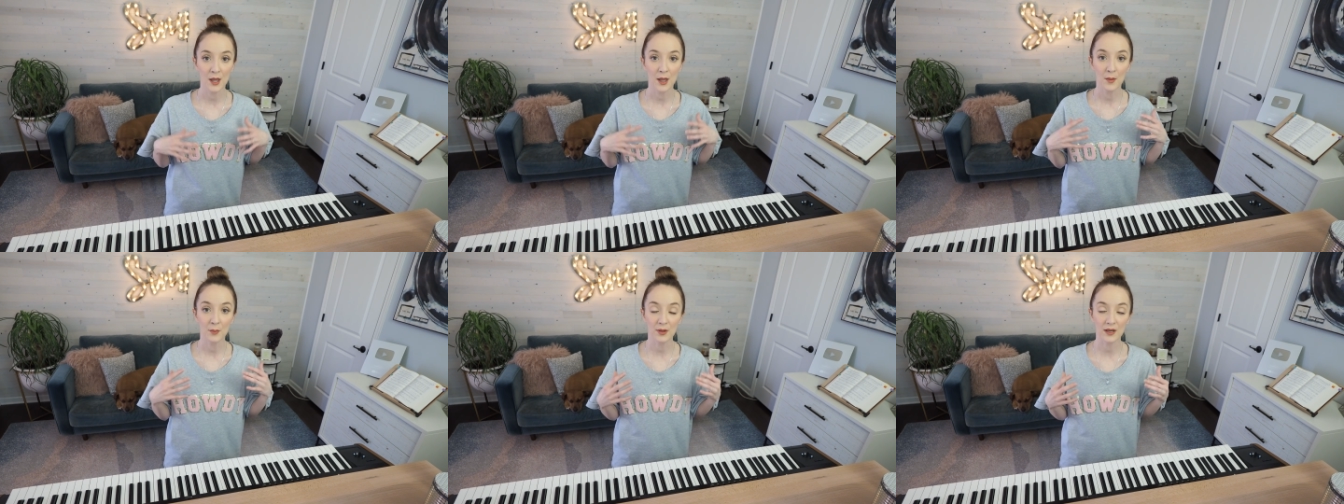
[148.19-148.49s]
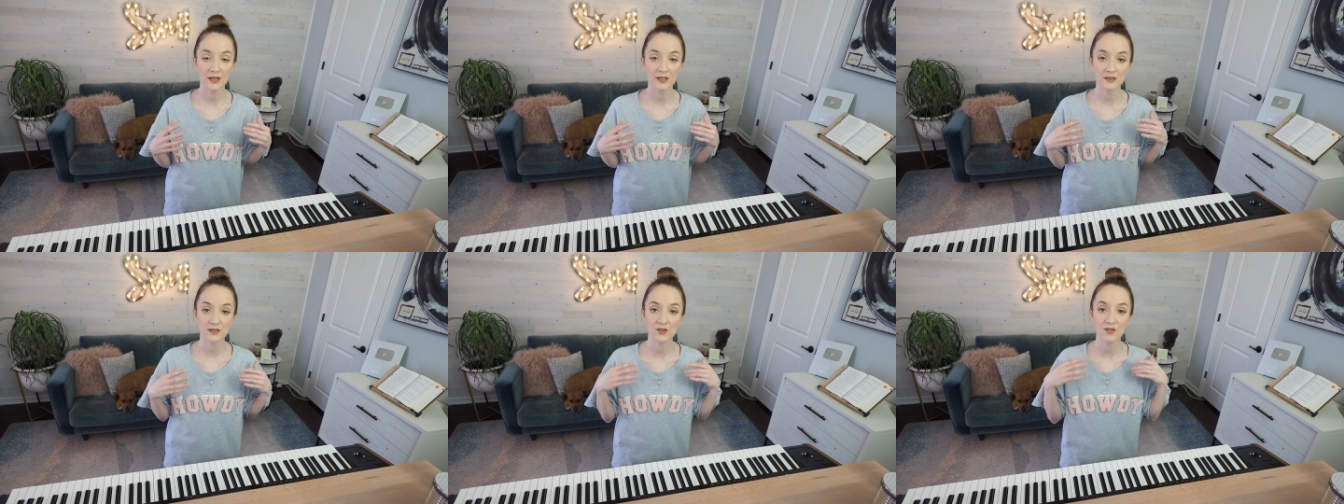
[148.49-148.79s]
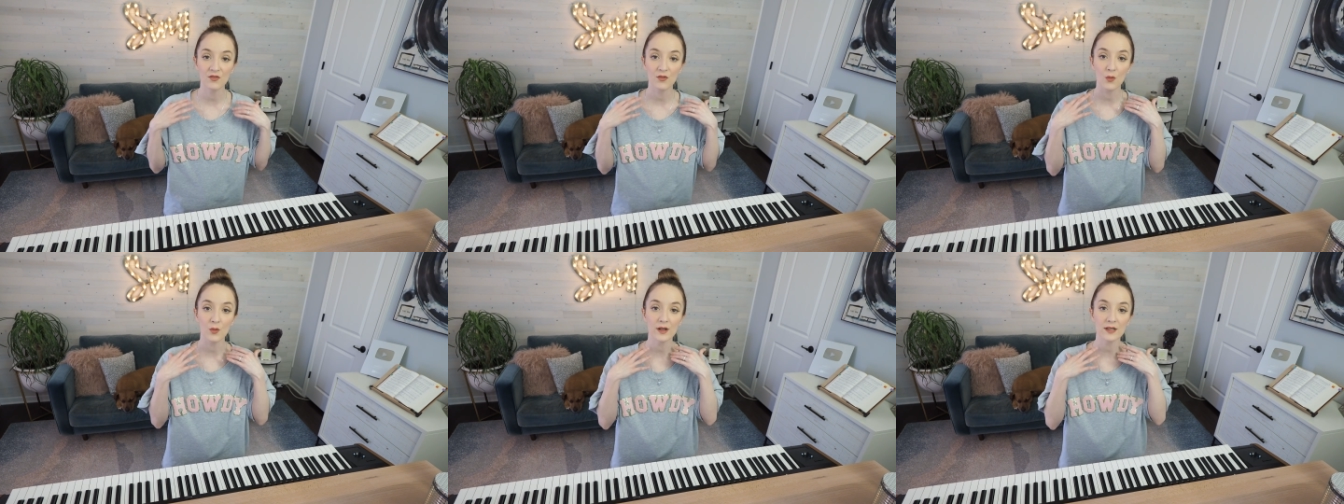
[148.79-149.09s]
because the
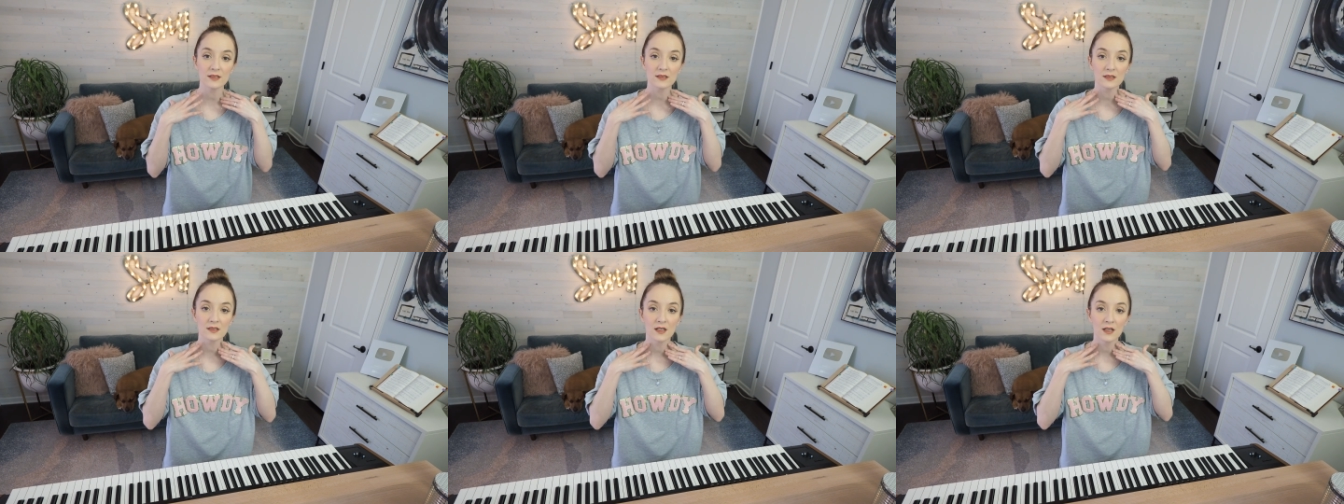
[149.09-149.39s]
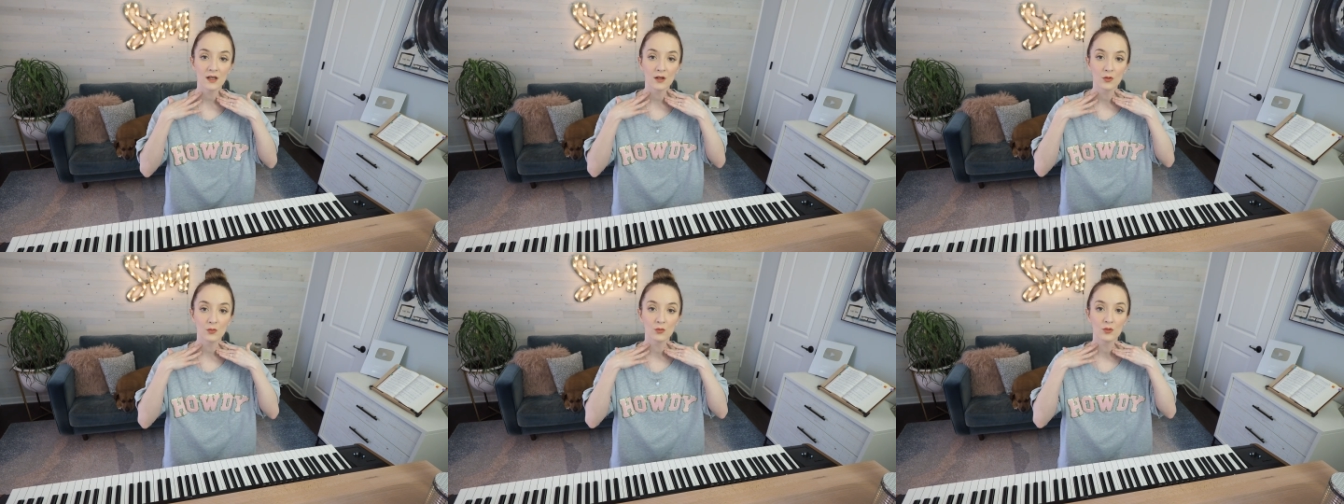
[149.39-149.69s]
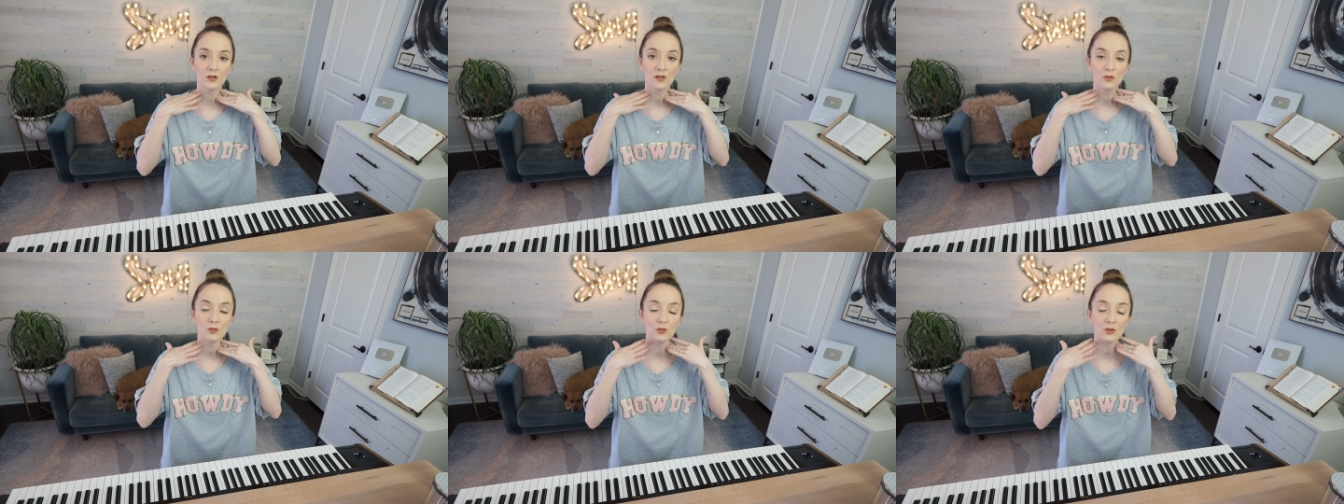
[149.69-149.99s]
voice
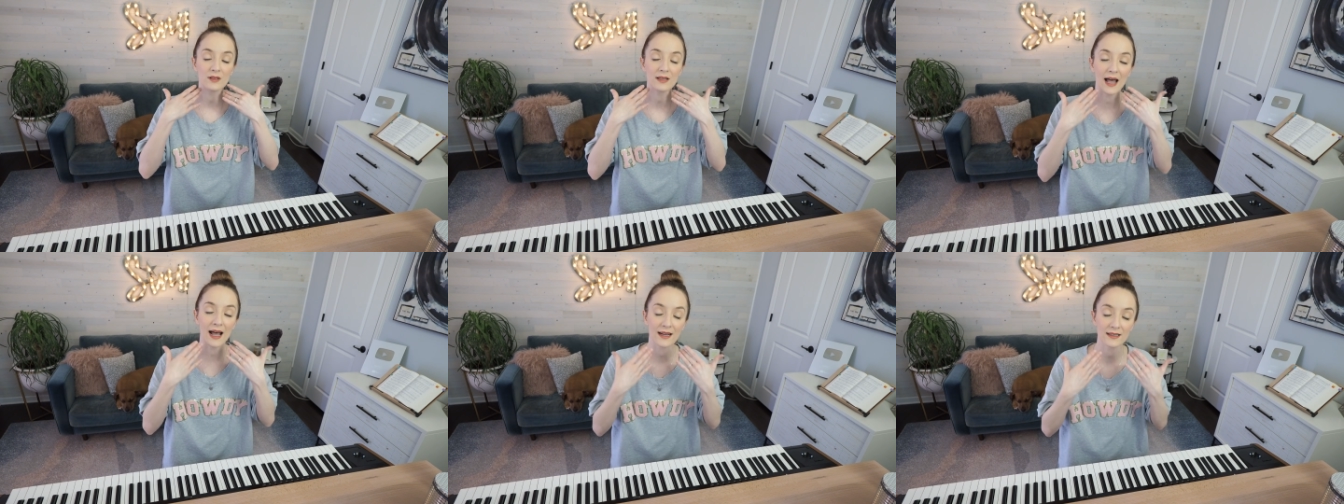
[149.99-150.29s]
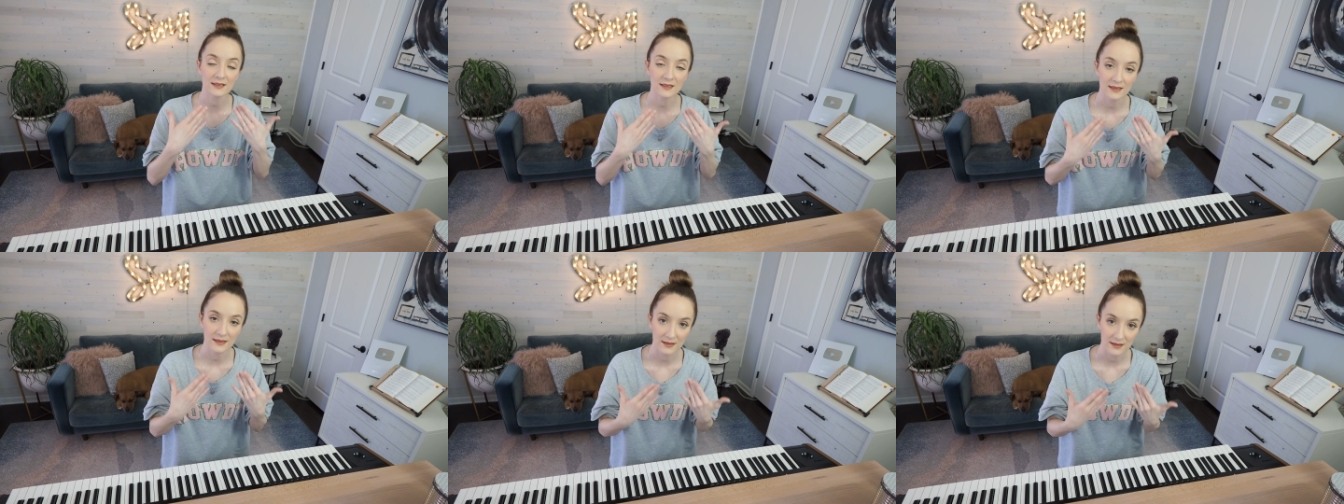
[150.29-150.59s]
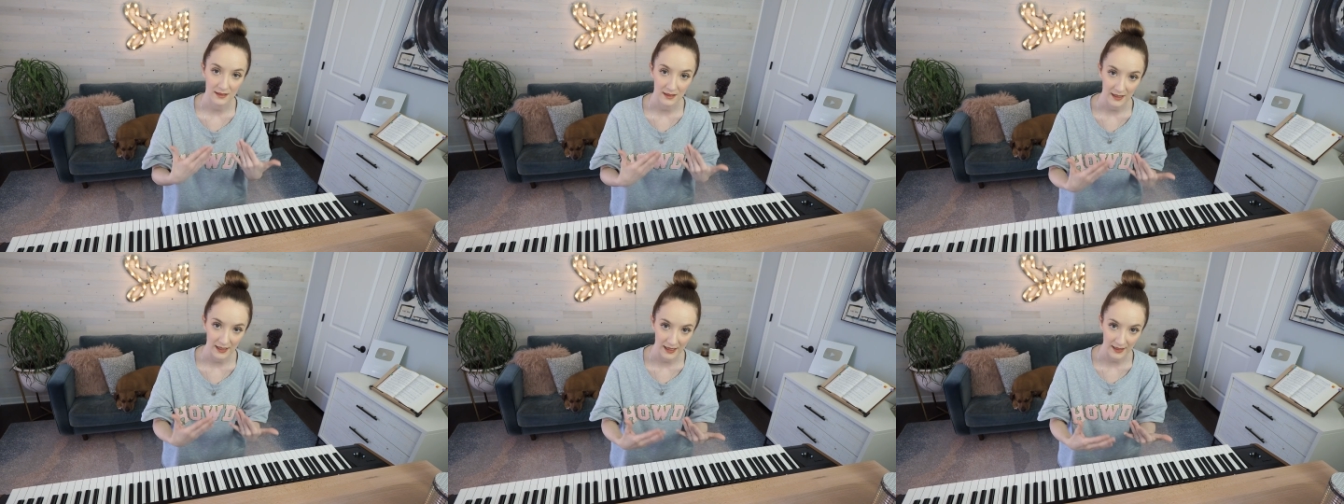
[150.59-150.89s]
relaxes
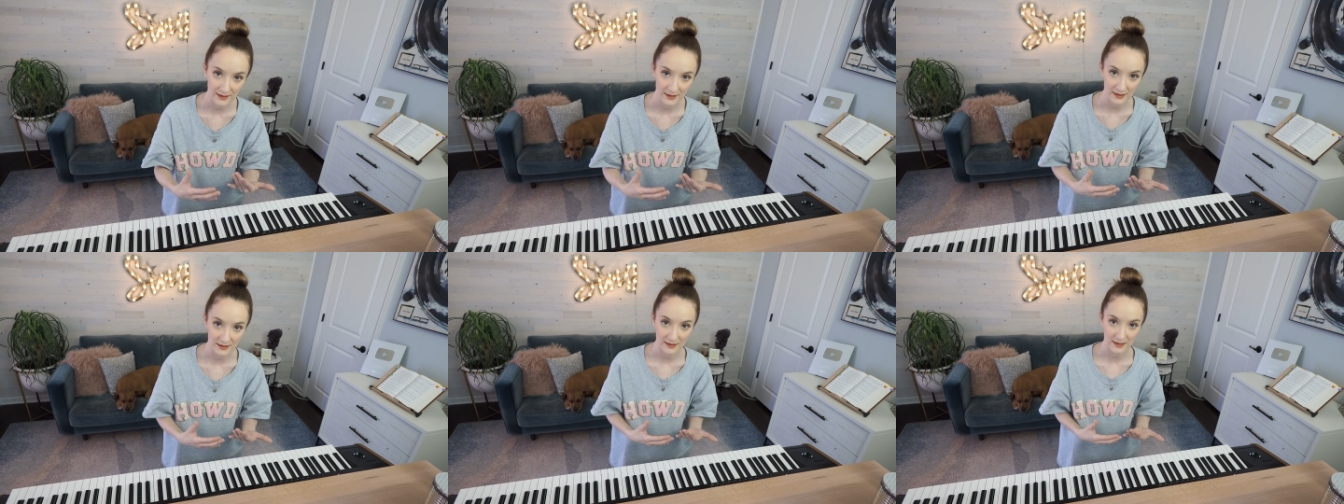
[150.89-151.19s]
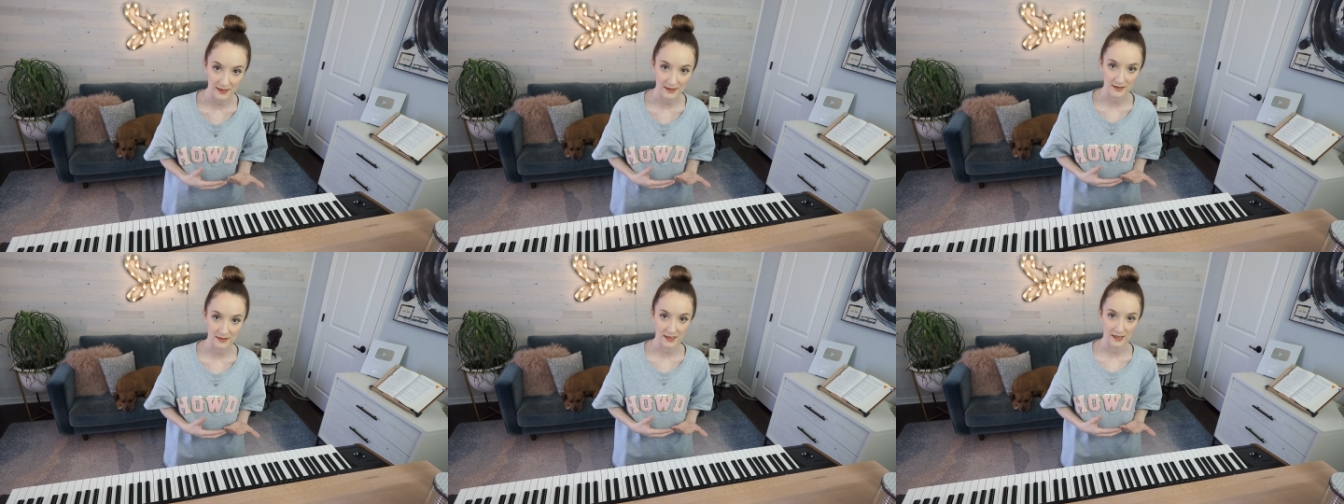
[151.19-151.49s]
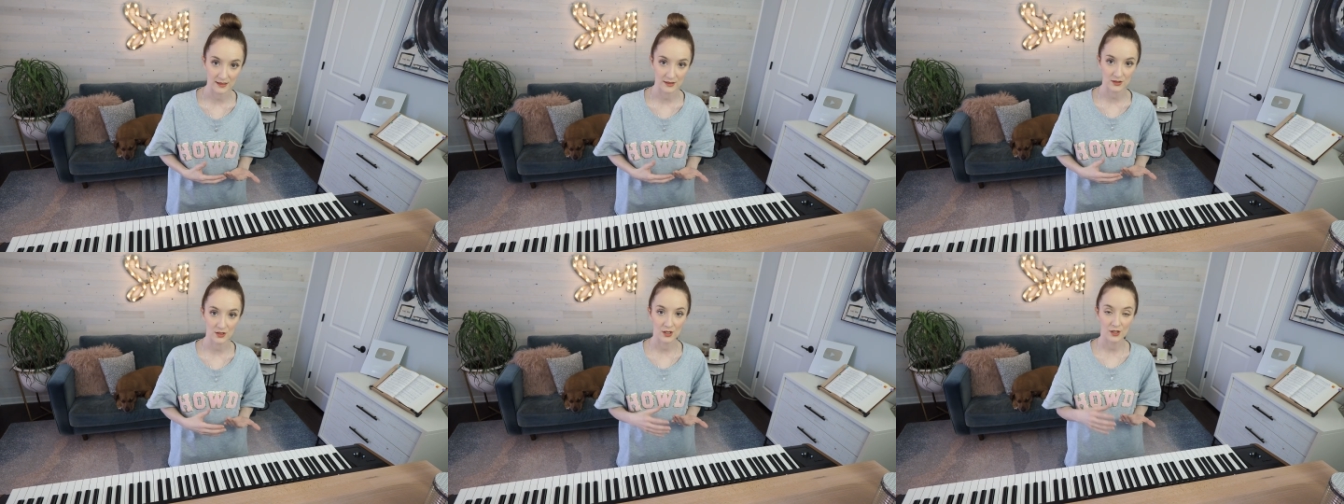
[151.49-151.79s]
as it
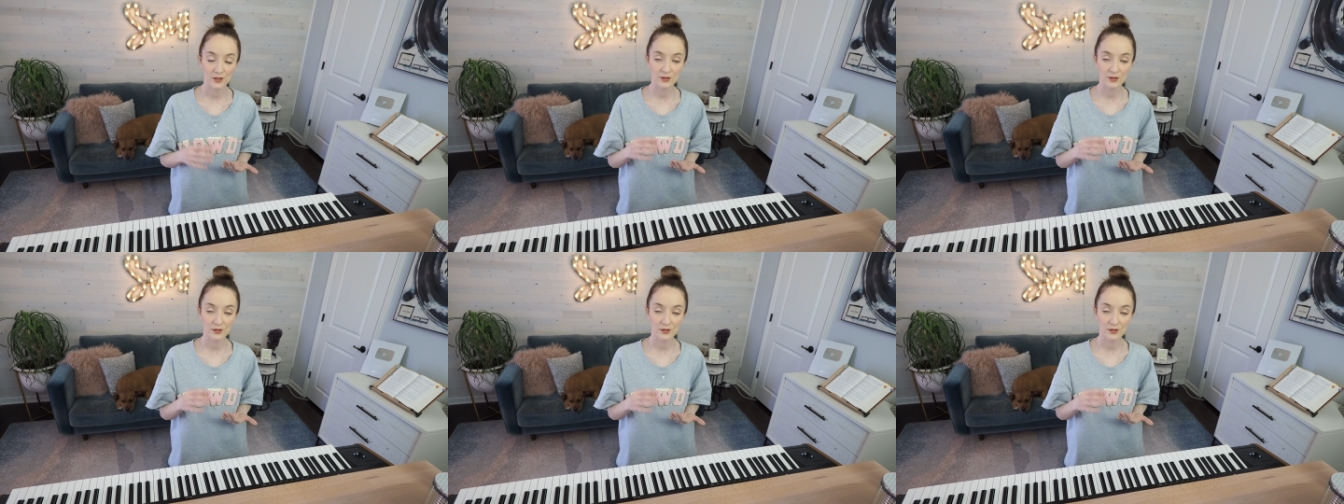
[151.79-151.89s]
descends.